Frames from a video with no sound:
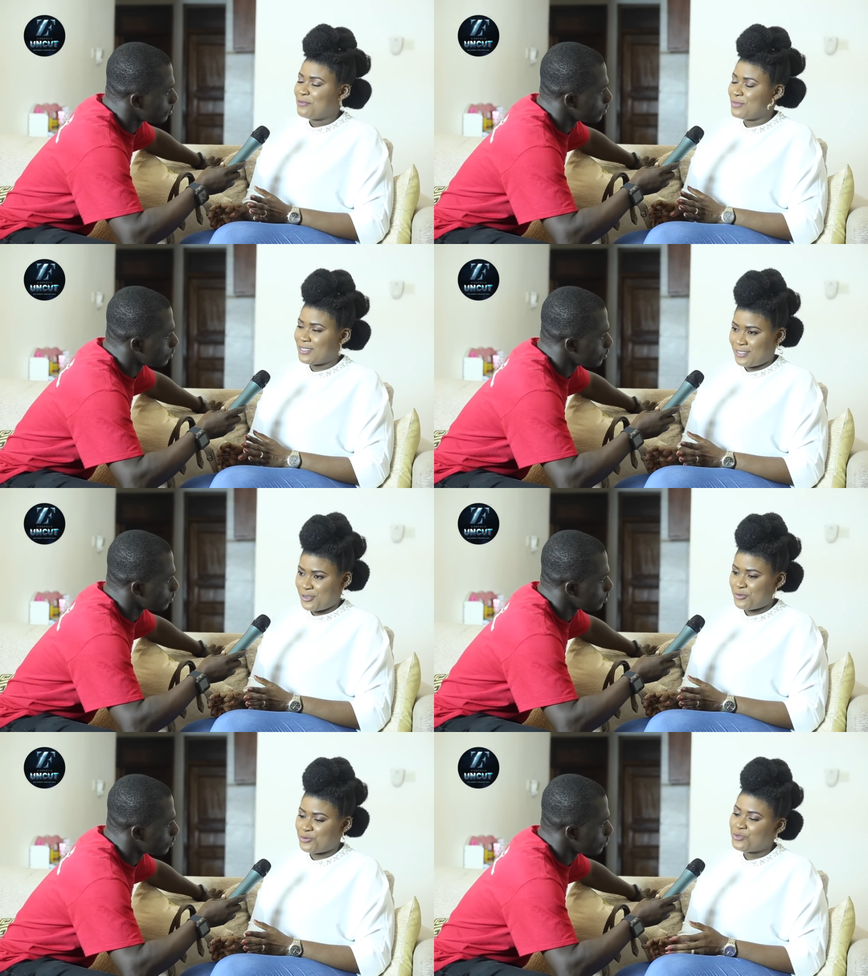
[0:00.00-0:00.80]

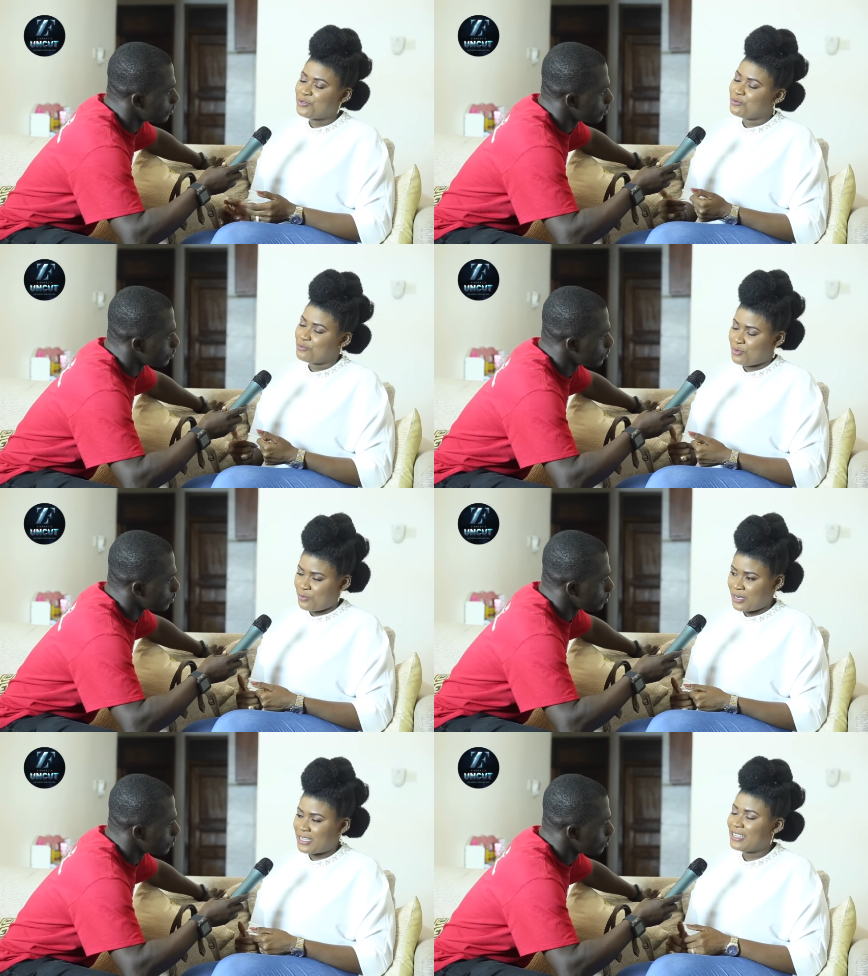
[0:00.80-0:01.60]
Speaker 1: Mr.
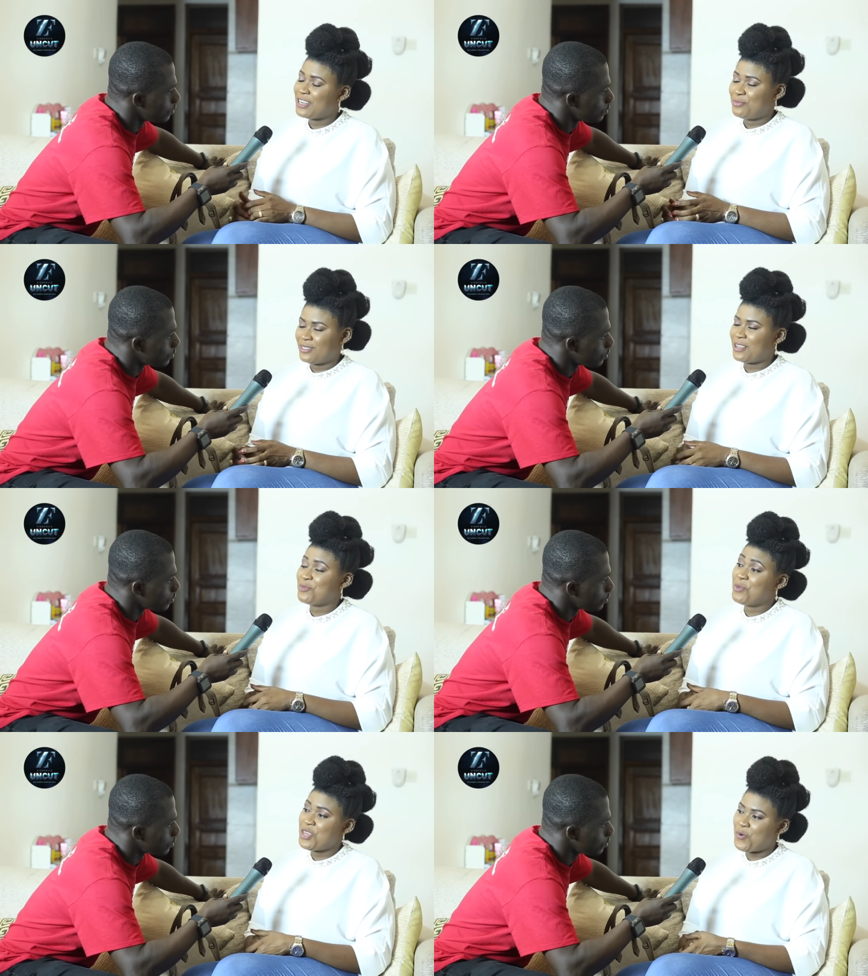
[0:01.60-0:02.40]
Modern, maybe
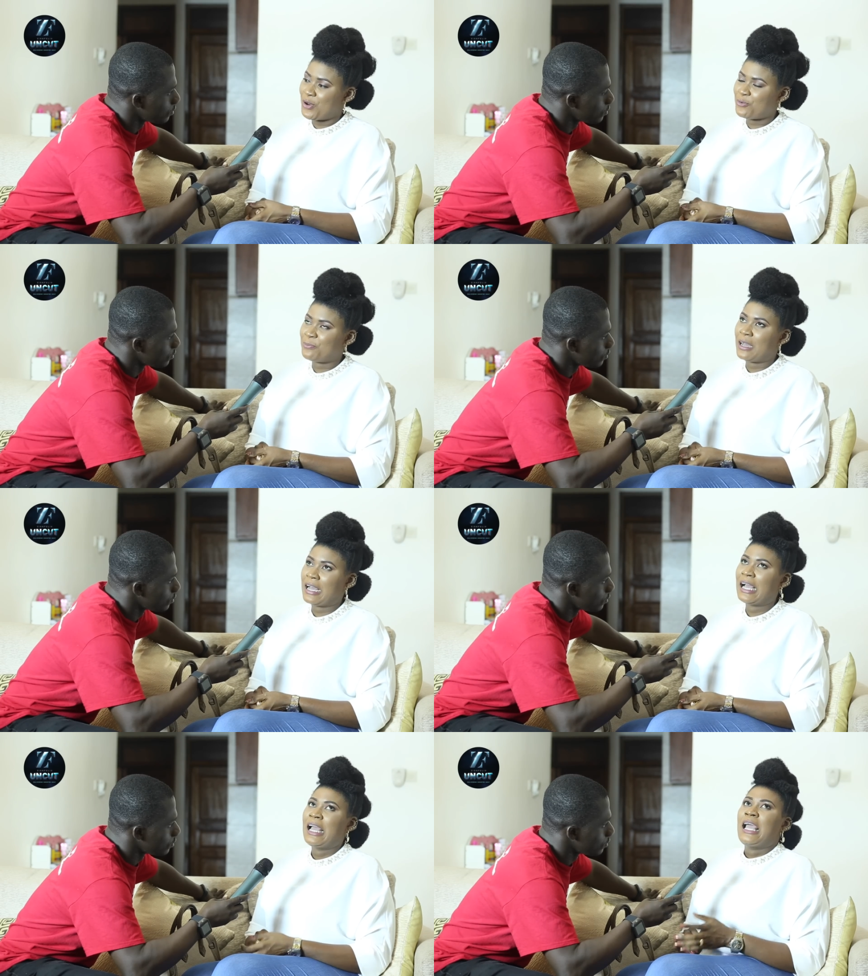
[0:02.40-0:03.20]
some me you are not
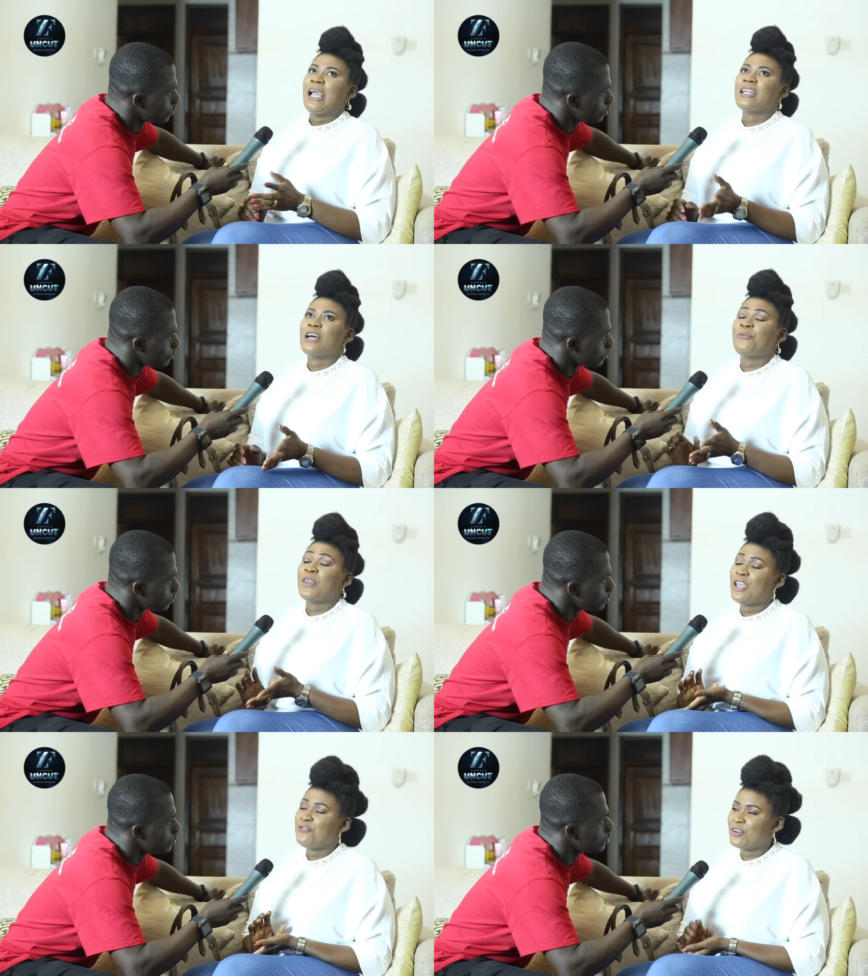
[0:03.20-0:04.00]
pa, and I
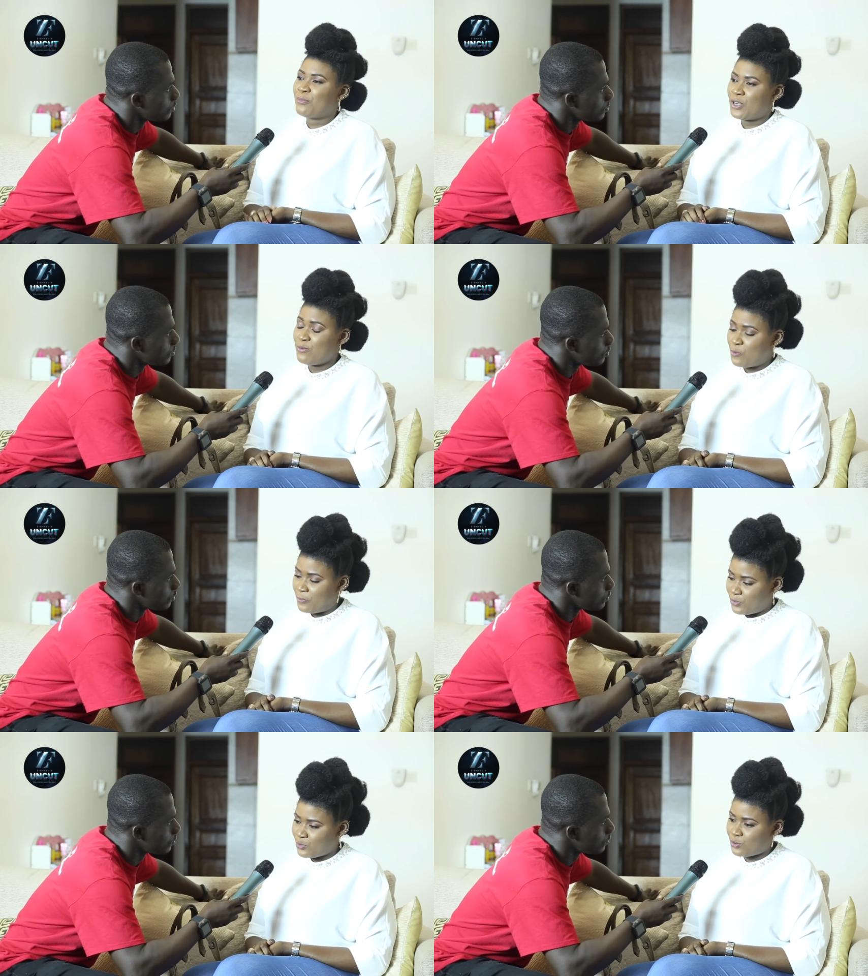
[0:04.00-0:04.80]
feel a unibony
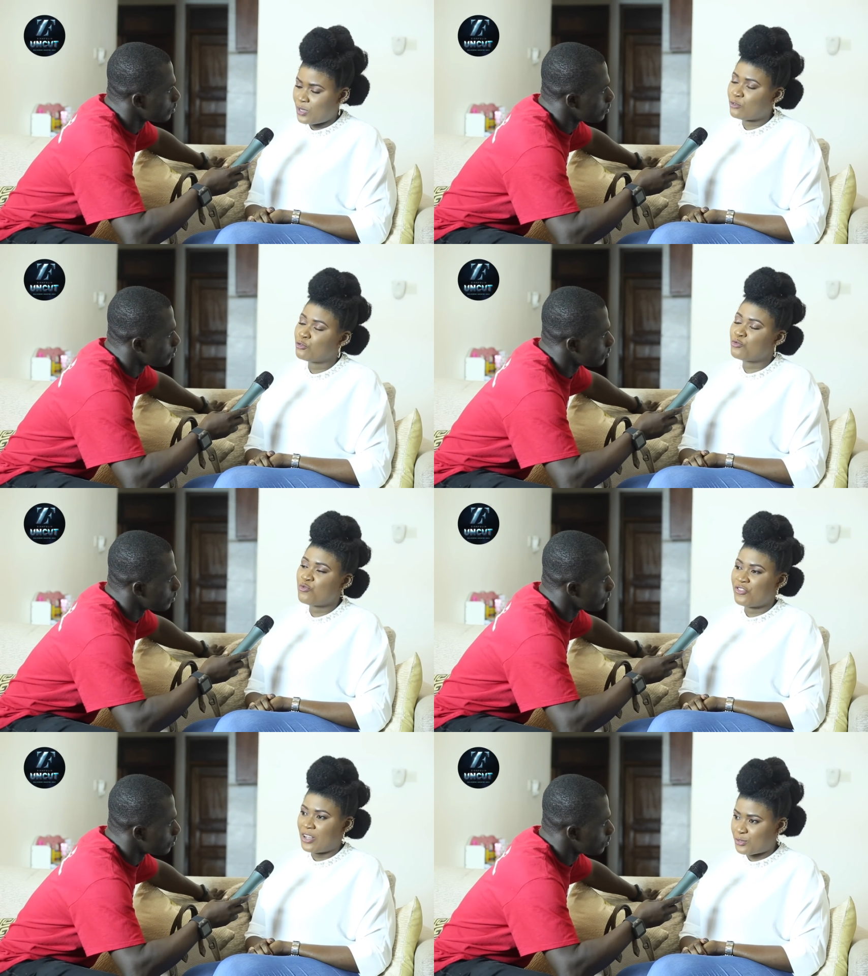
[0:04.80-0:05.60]
movie, so
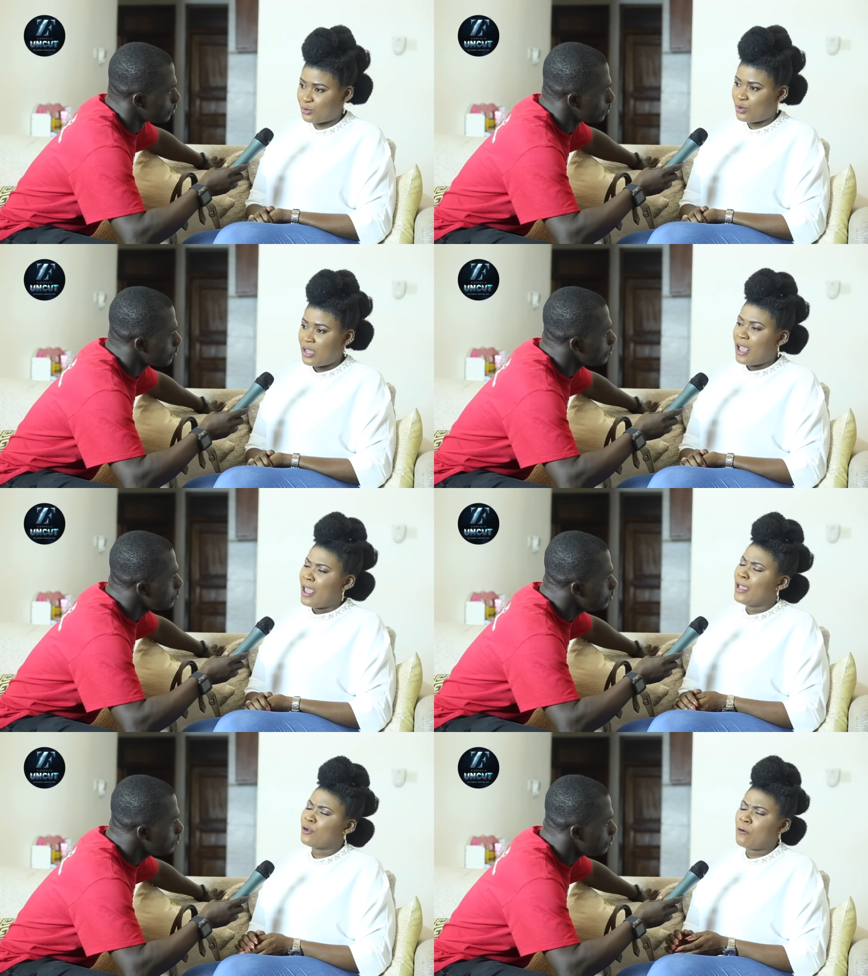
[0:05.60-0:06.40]
exu just so
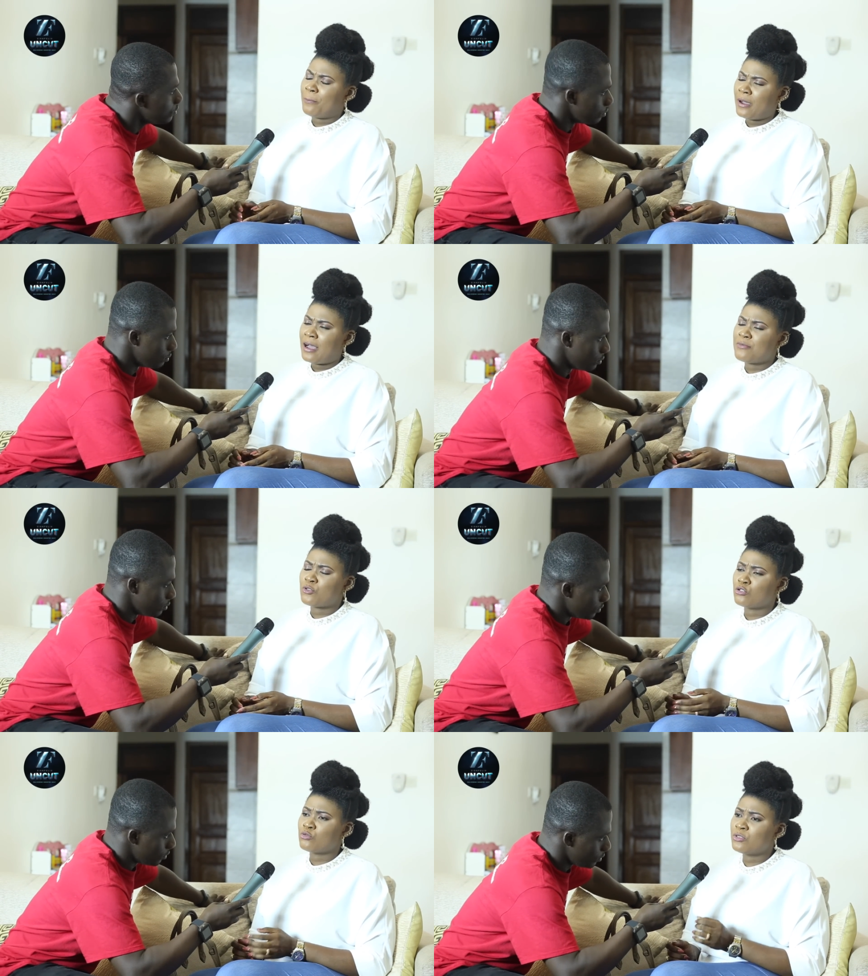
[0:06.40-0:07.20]
a copper
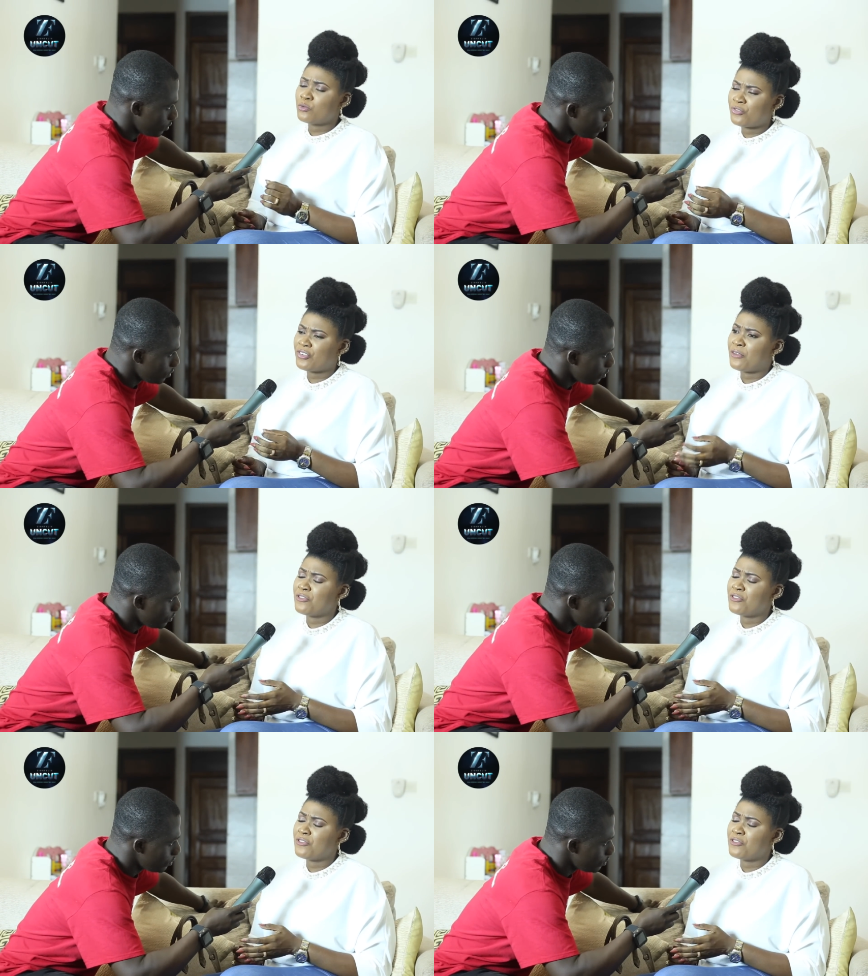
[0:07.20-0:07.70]
because to share